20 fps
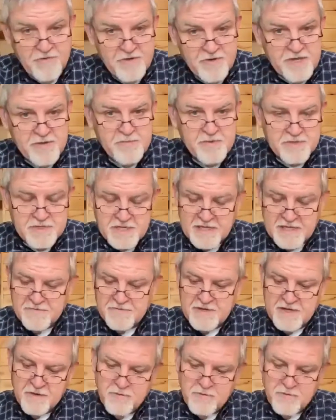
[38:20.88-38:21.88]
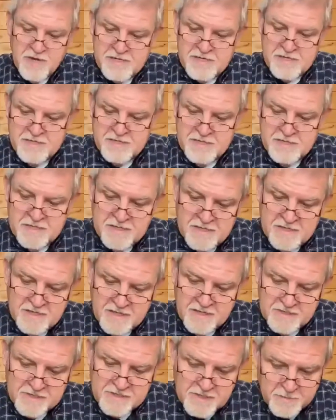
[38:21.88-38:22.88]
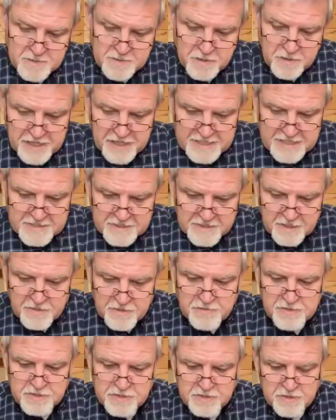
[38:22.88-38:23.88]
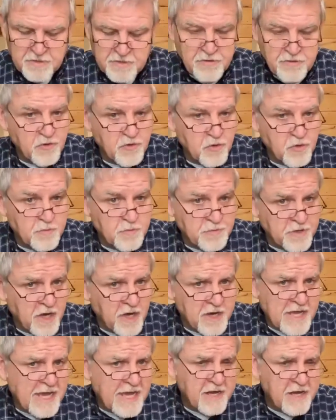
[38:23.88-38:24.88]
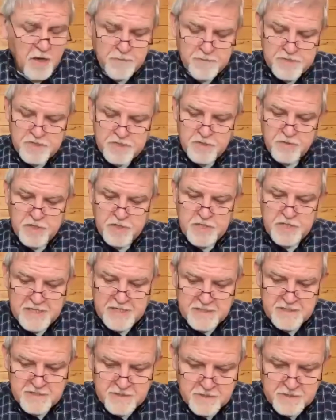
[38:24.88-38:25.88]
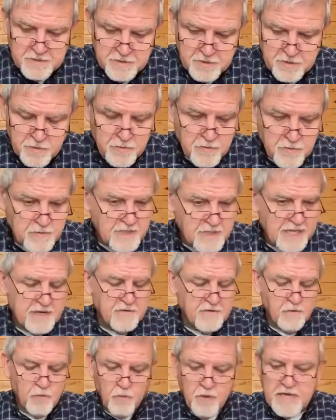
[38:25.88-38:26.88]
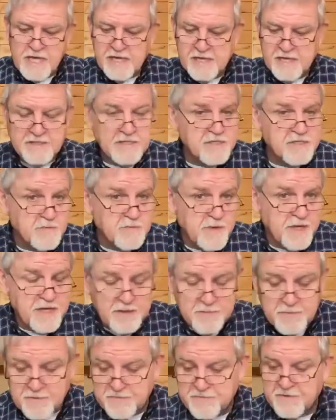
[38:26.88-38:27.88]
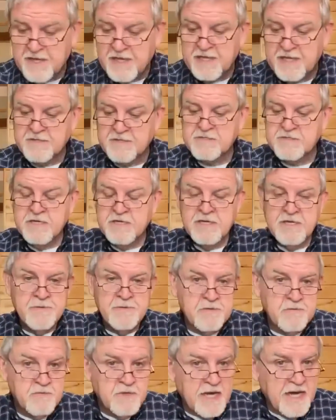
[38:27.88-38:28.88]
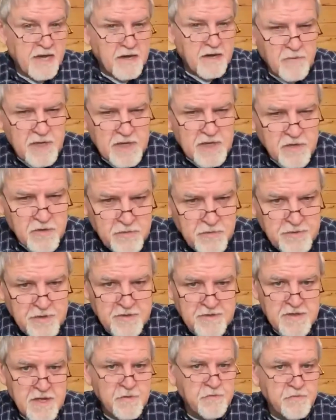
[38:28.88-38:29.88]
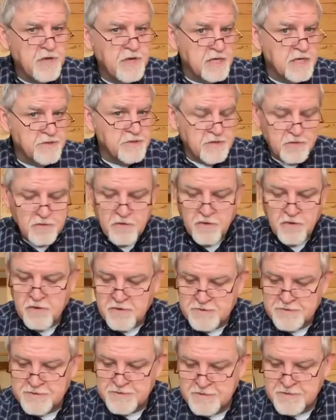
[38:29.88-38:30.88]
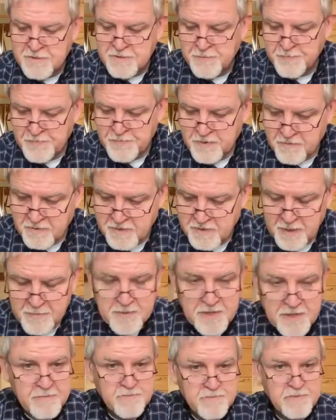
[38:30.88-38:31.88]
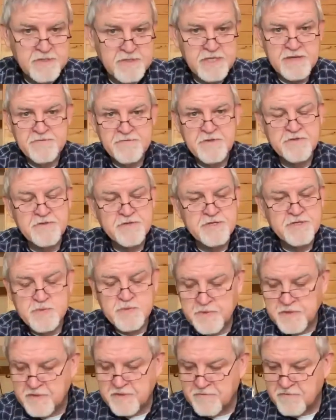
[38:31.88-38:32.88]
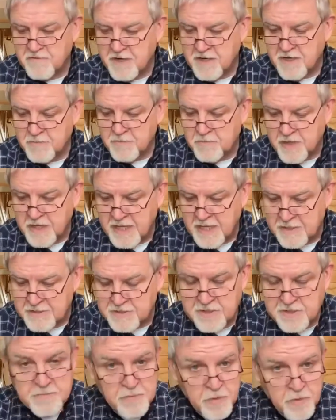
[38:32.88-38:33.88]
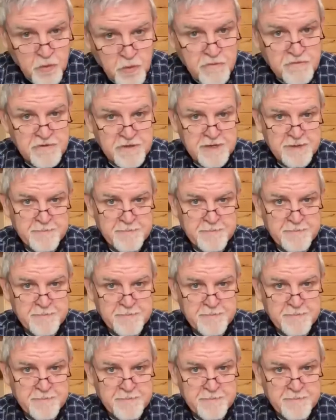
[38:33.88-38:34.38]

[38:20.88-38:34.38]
believe that when uh, somebody raised in a Christian home, not had opportunity to do kind of wicked, despicable things, but how do we know that they're really the Lord's? Well, I be- believe that the Spirit of God begins to move them.